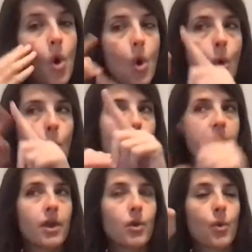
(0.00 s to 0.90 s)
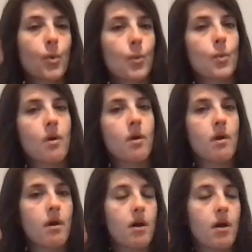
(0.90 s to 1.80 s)
has the same measurement as angle
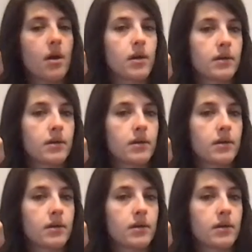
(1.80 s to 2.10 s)
2.